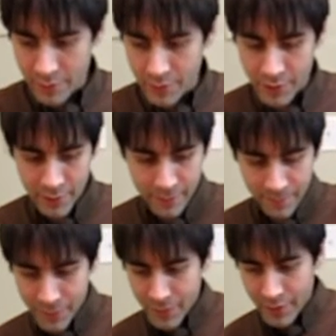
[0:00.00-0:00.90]
So
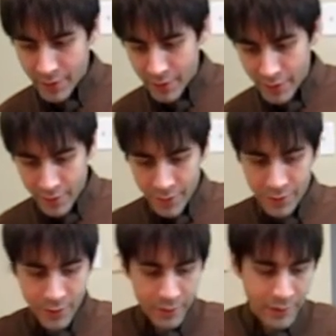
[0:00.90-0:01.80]

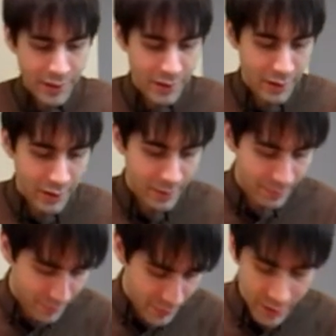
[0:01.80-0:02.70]
that's
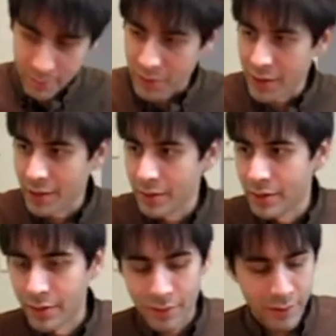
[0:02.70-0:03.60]
plenty
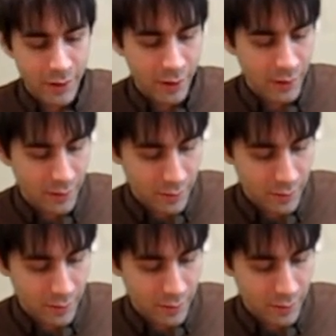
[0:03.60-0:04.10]
good on the